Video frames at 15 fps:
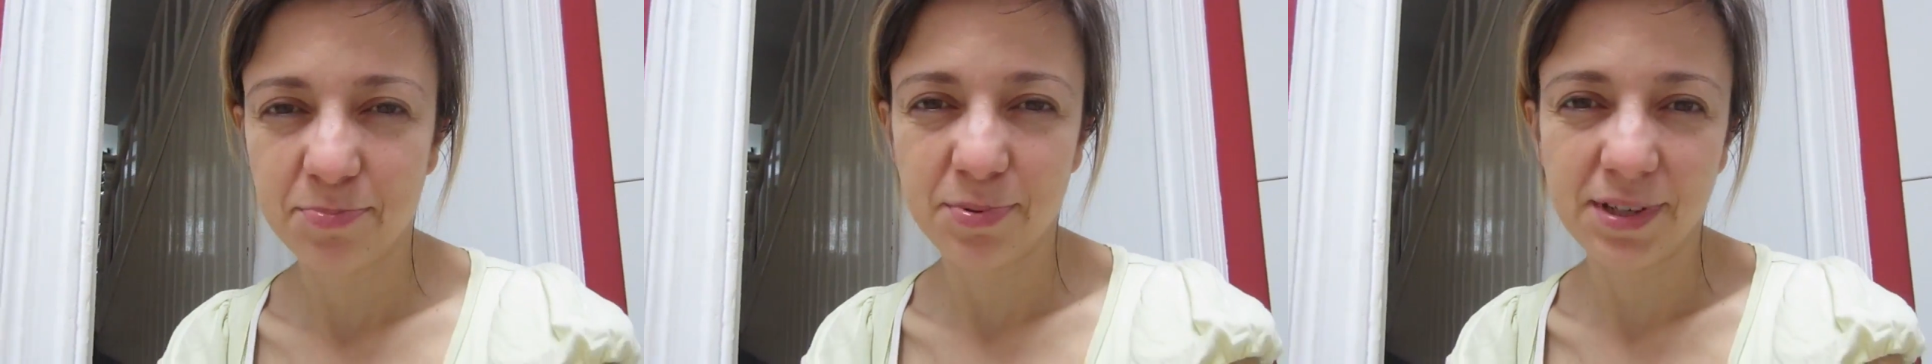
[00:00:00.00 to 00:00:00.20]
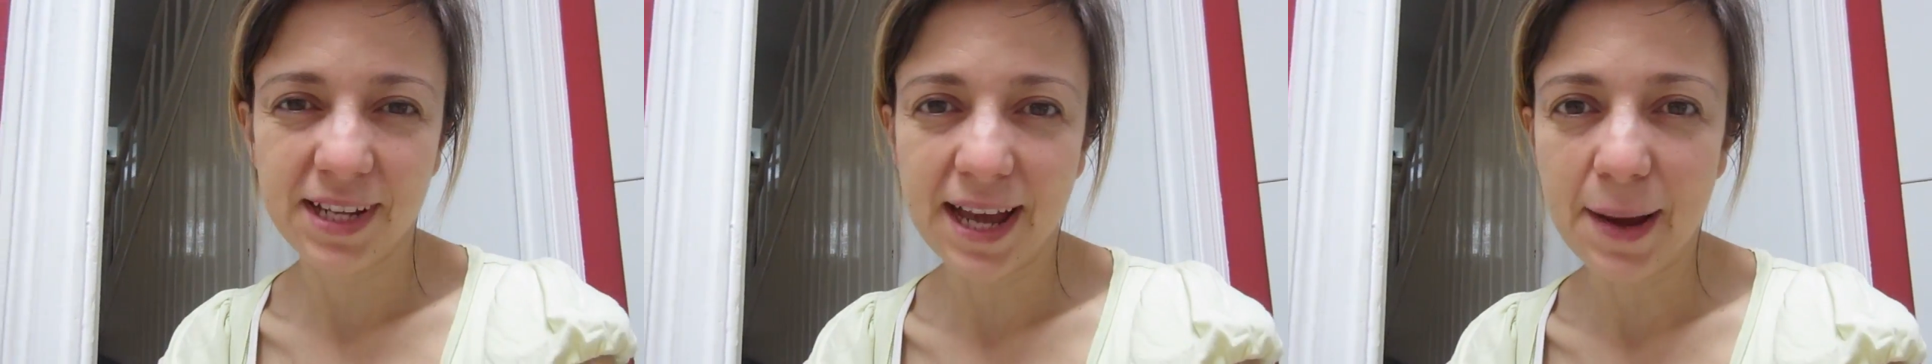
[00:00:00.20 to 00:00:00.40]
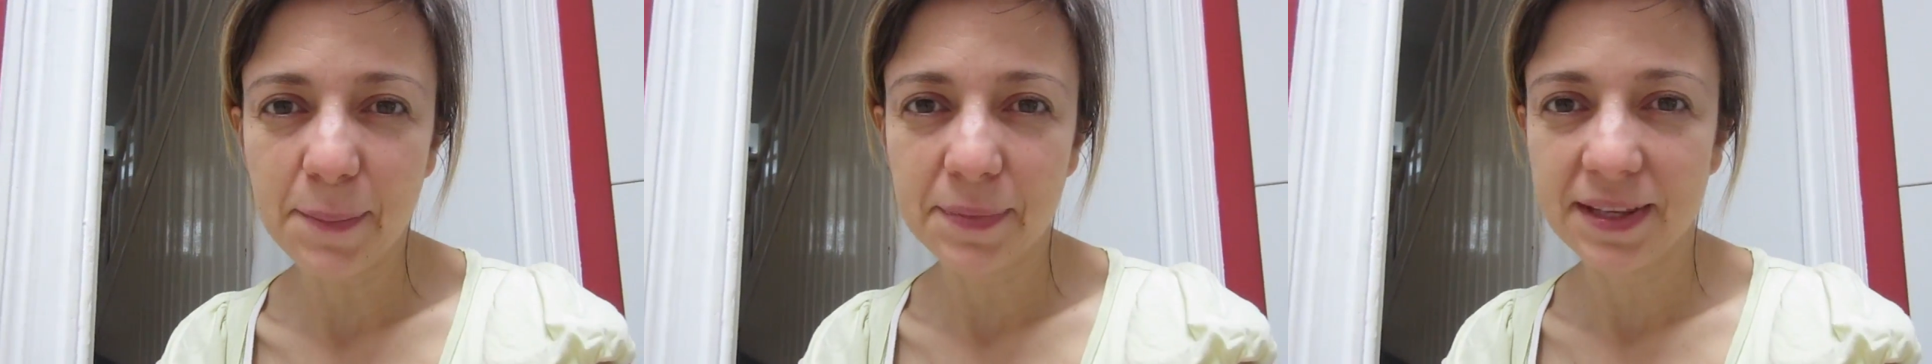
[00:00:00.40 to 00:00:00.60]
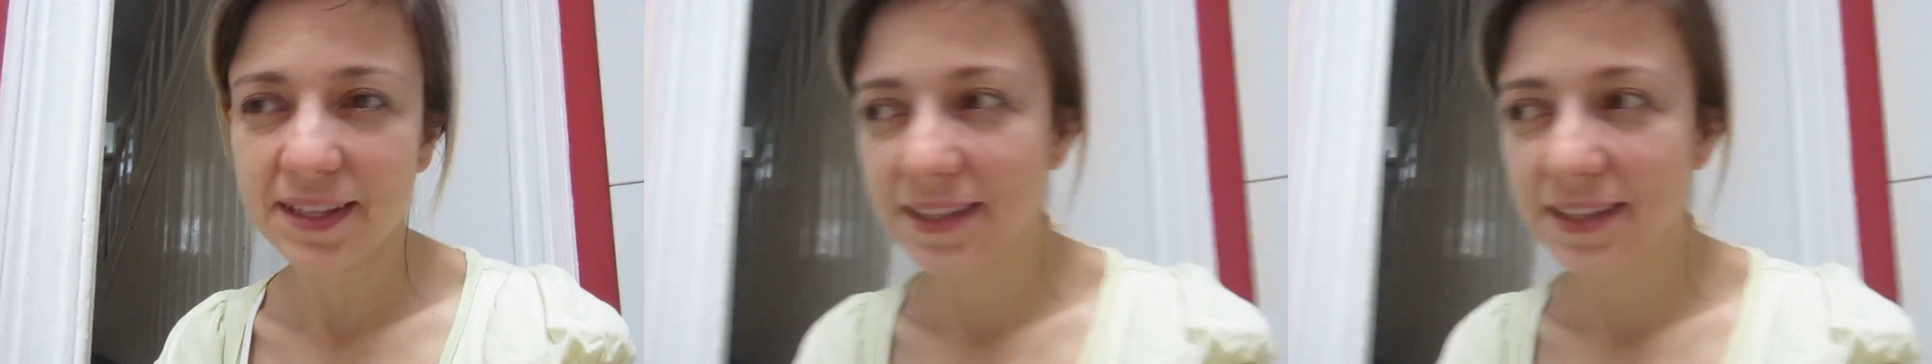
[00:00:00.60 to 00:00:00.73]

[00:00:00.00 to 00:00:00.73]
pretty happy.